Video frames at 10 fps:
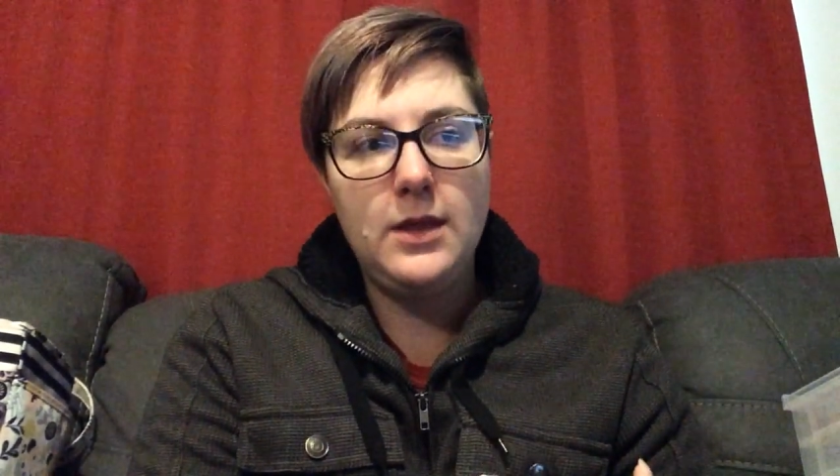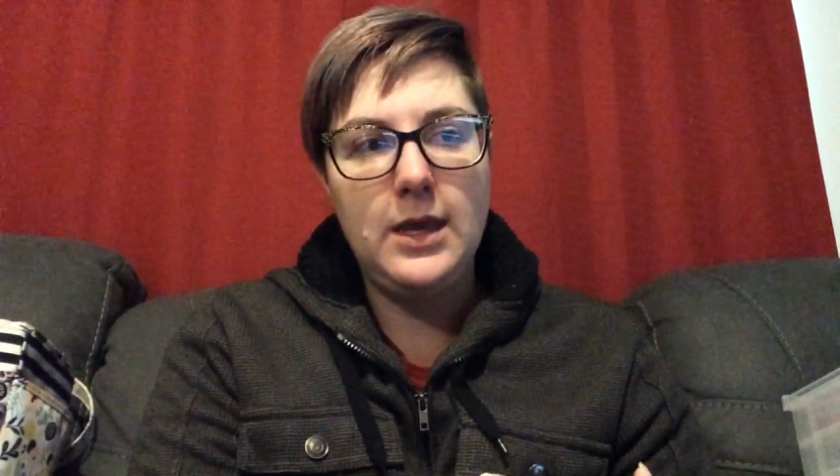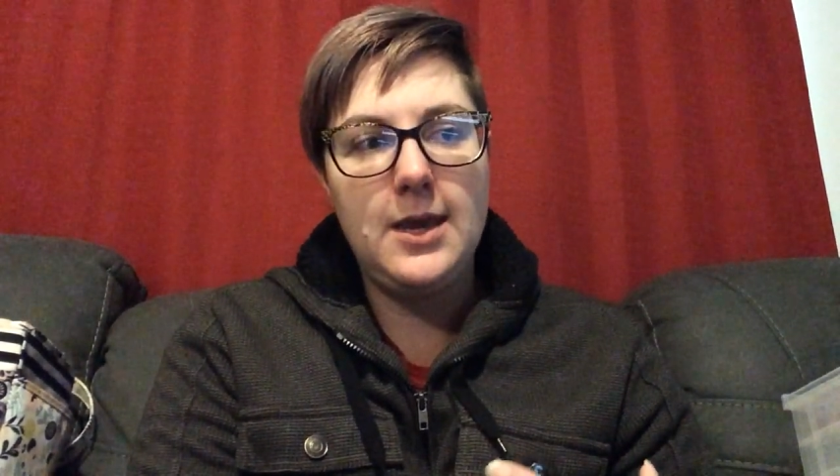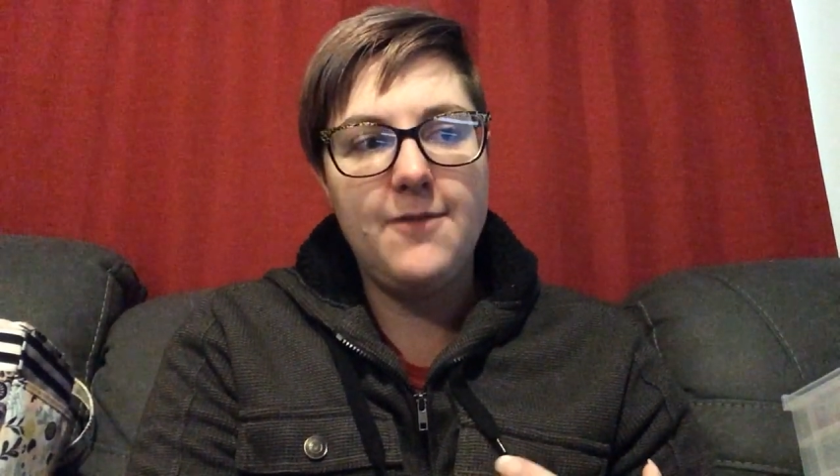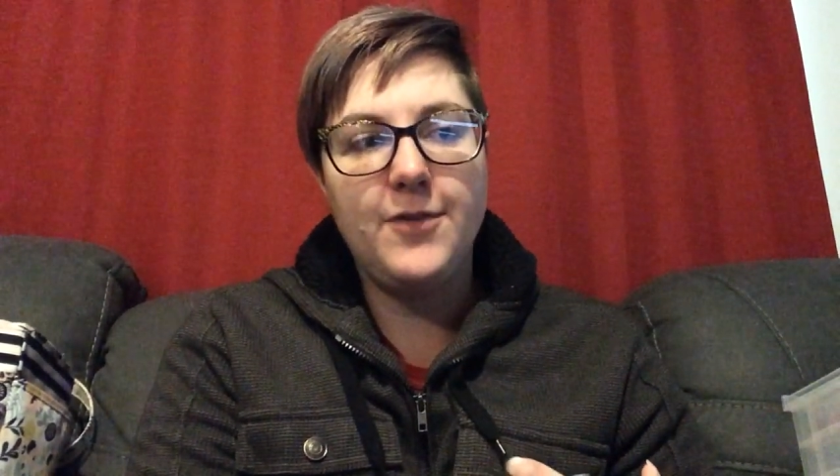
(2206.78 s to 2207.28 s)

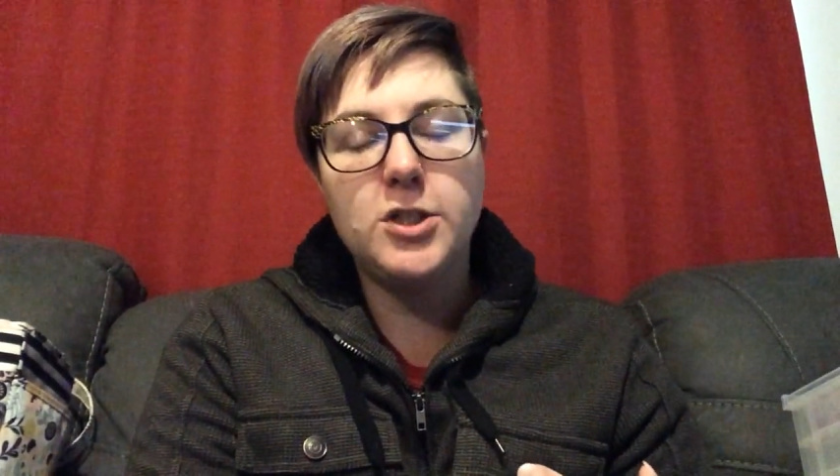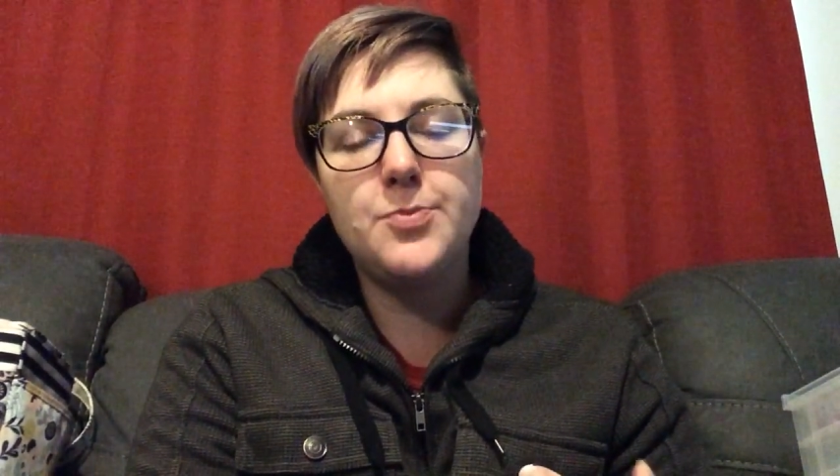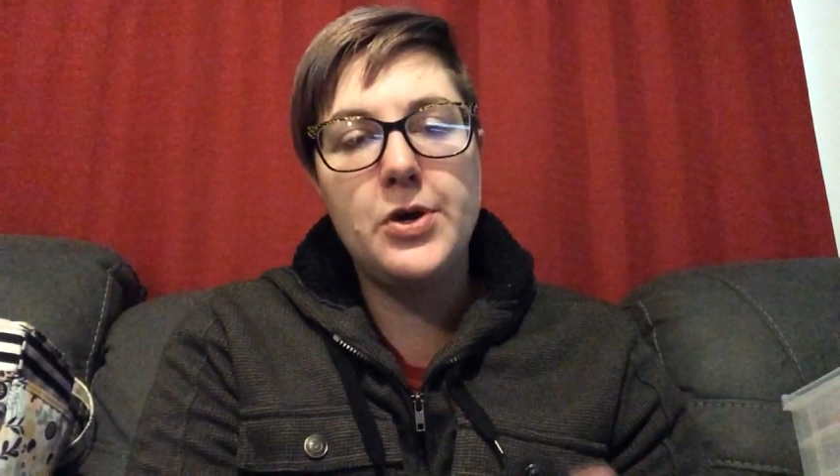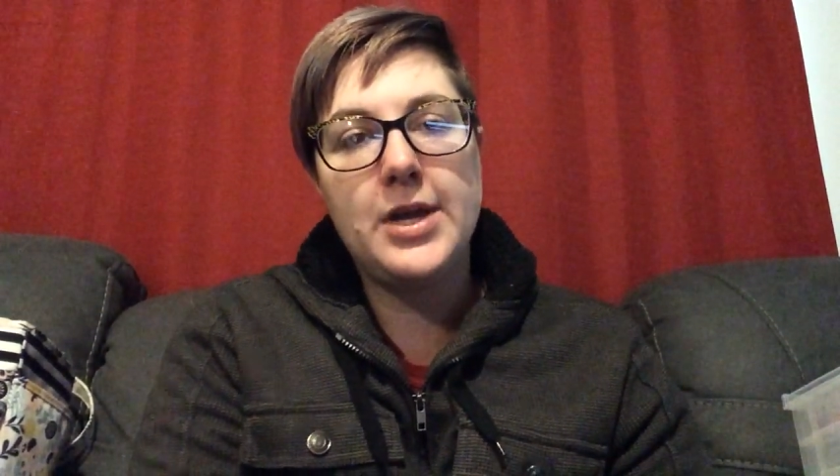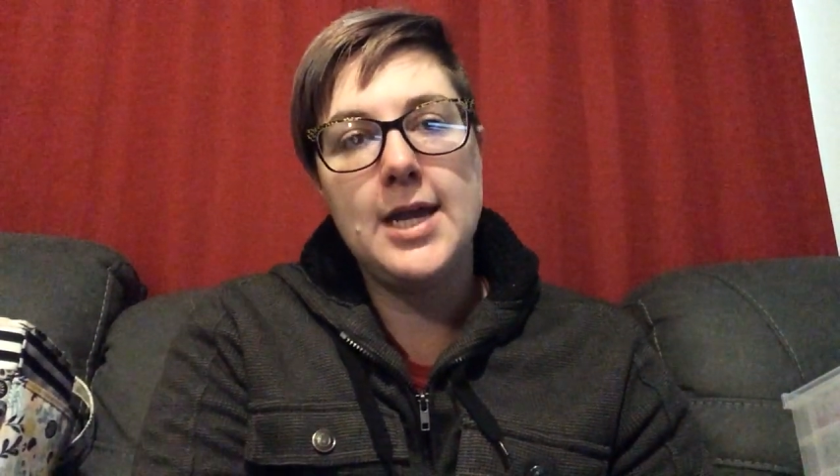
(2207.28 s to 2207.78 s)
the
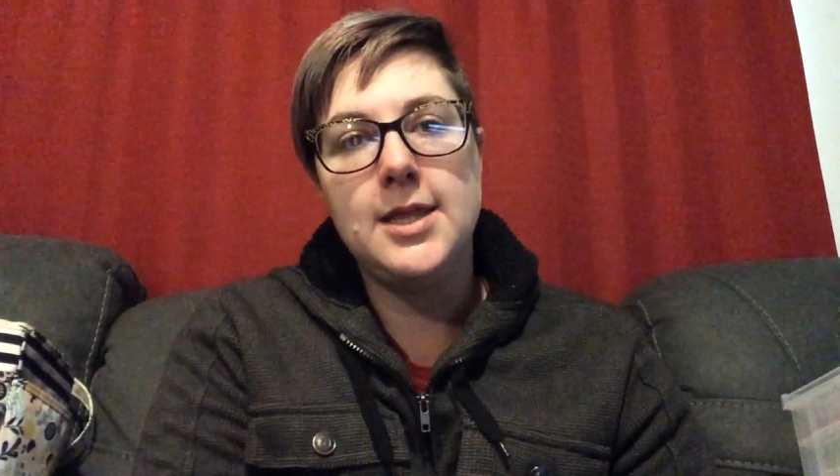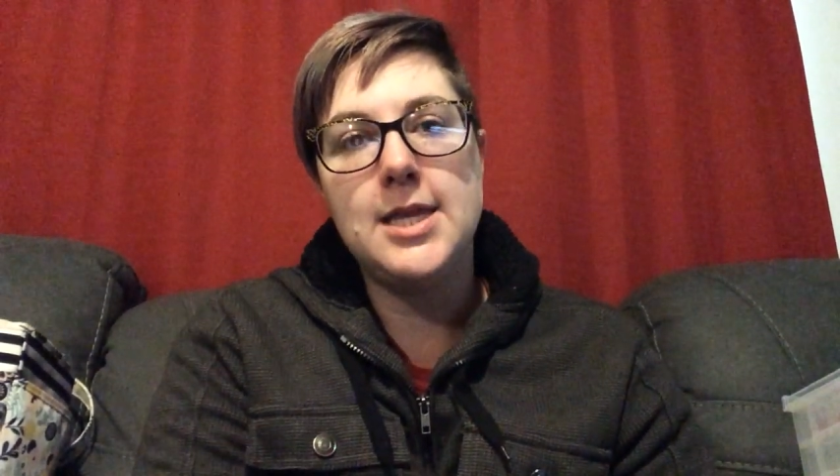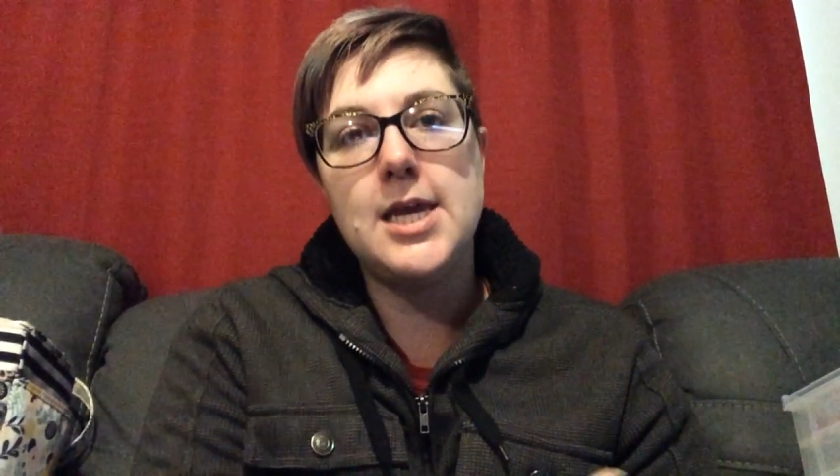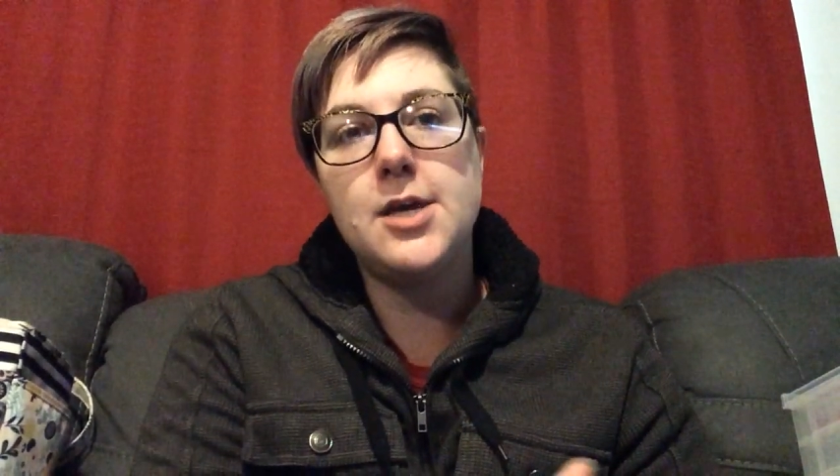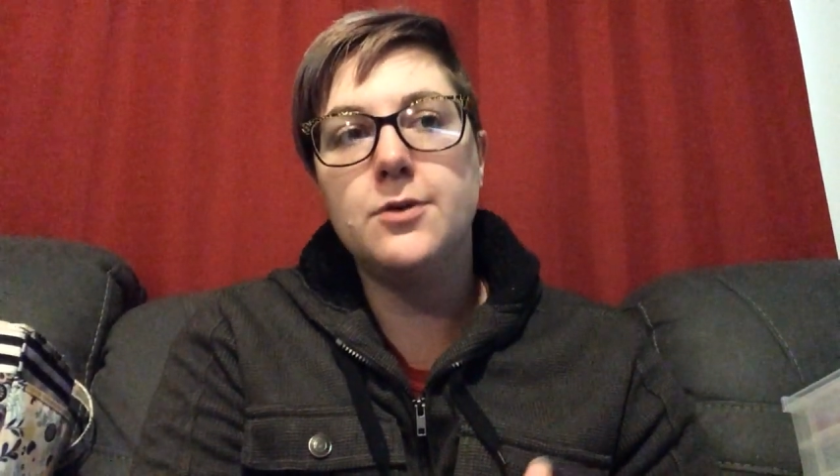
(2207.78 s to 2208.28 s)
first book in
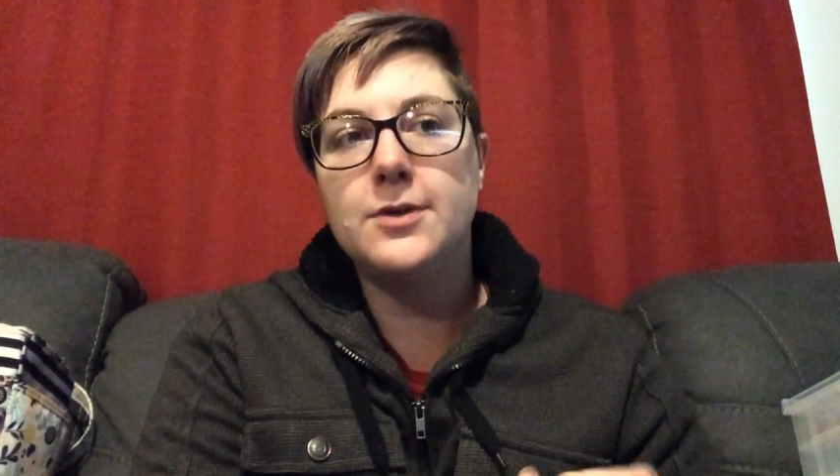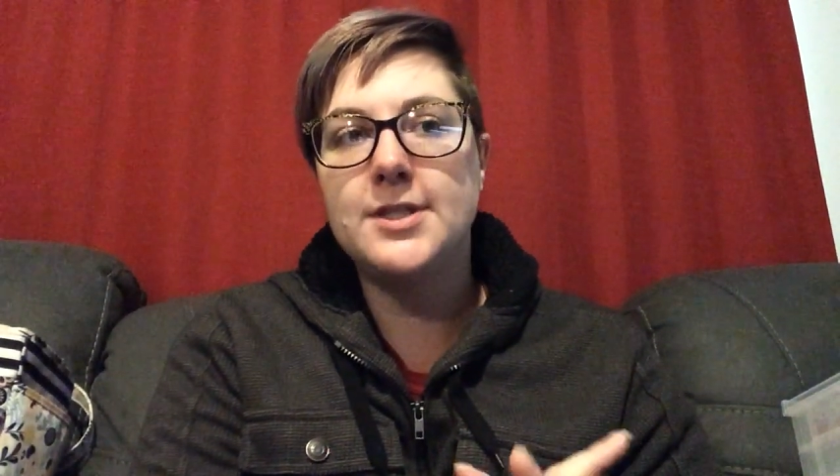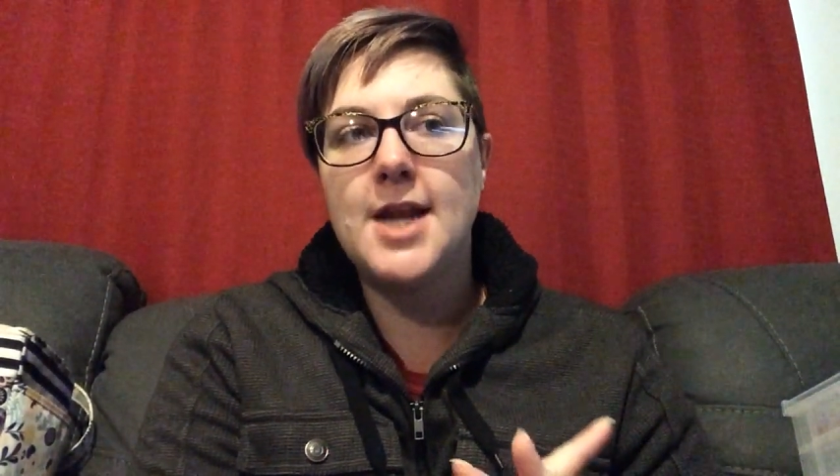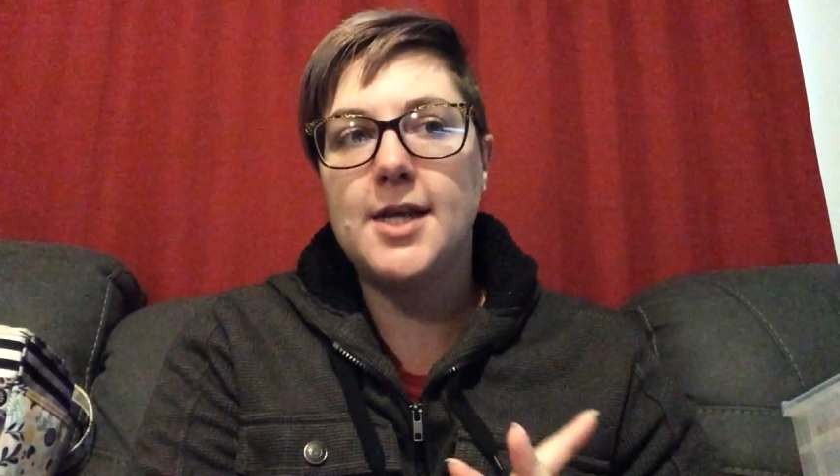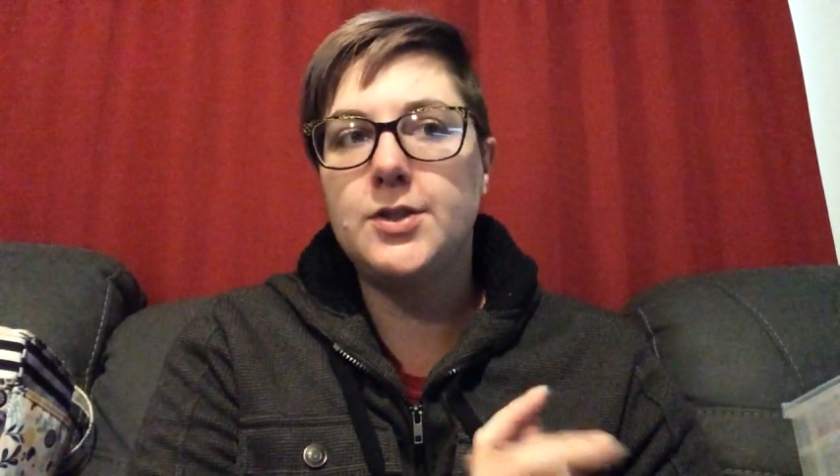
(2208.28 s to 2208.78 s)
the
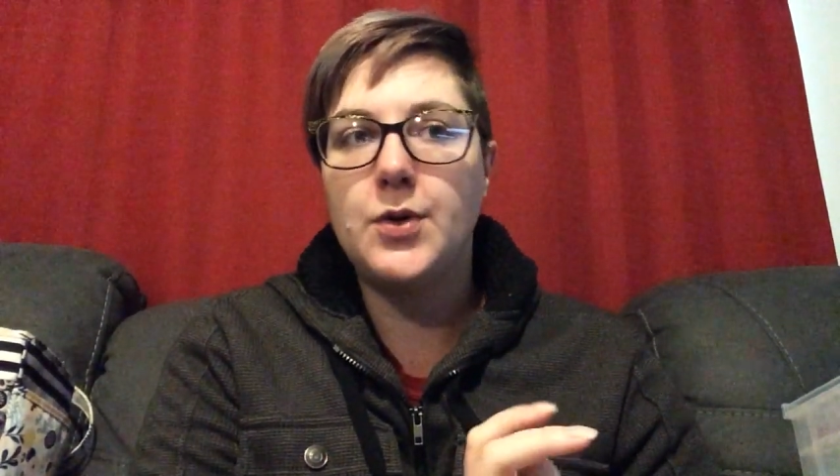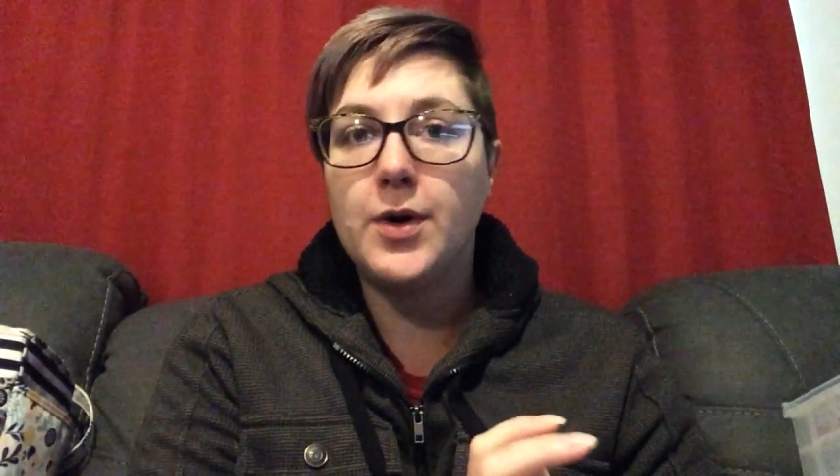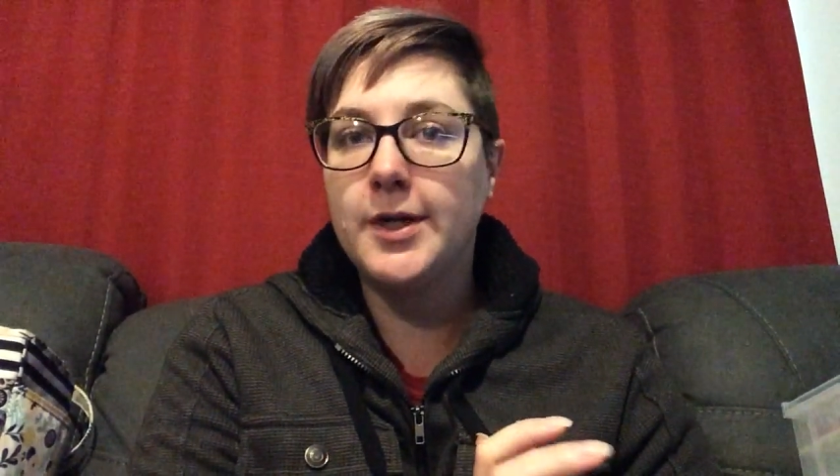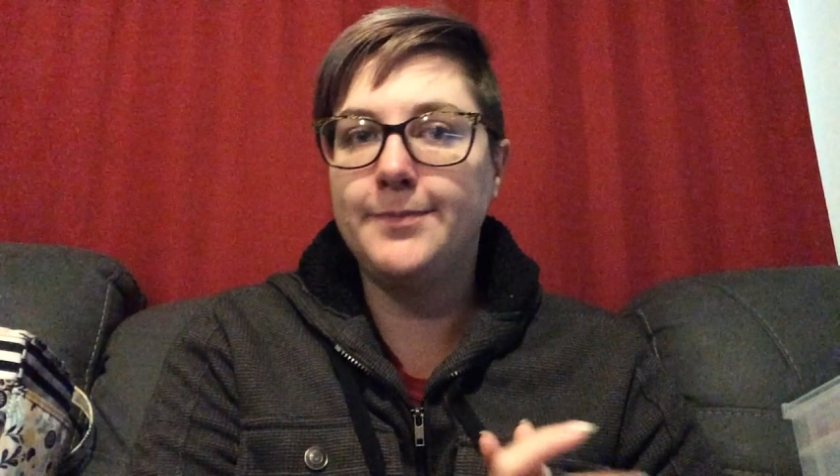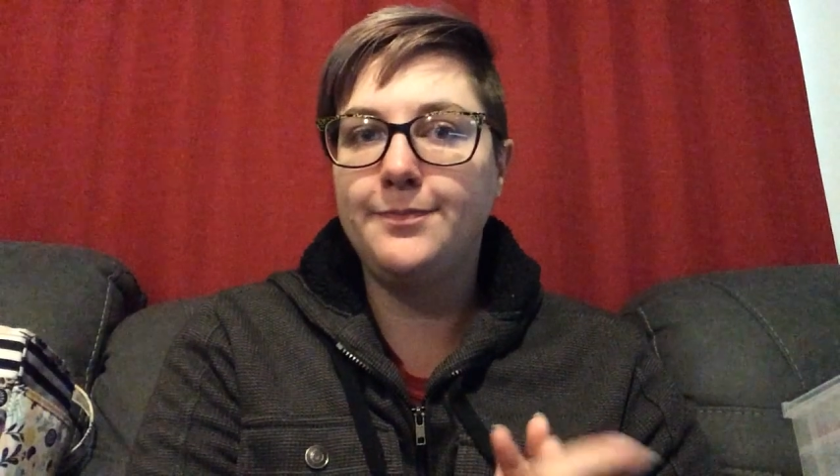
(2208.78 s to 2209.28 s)
Ghouls Next
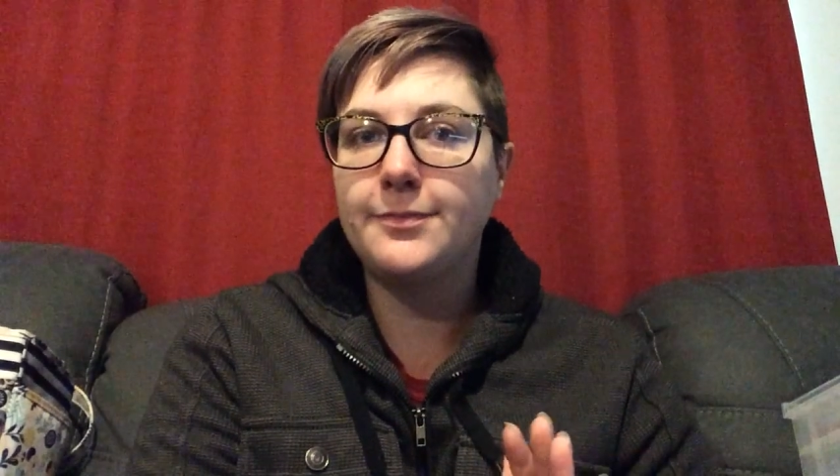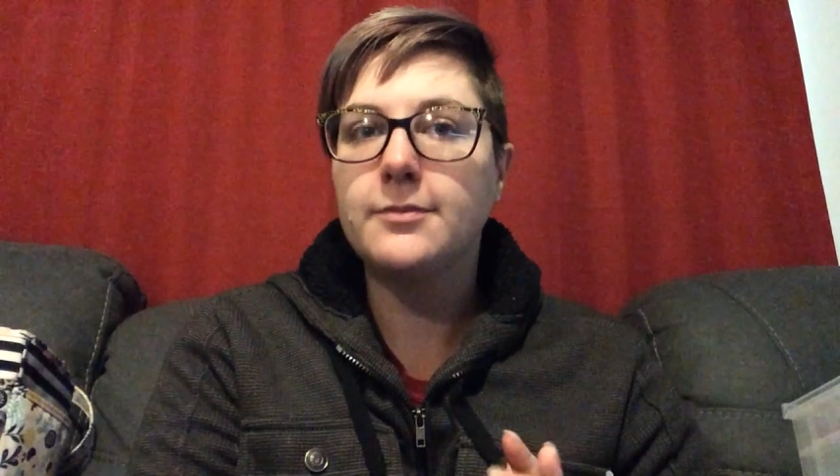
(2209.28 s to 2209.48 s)
Door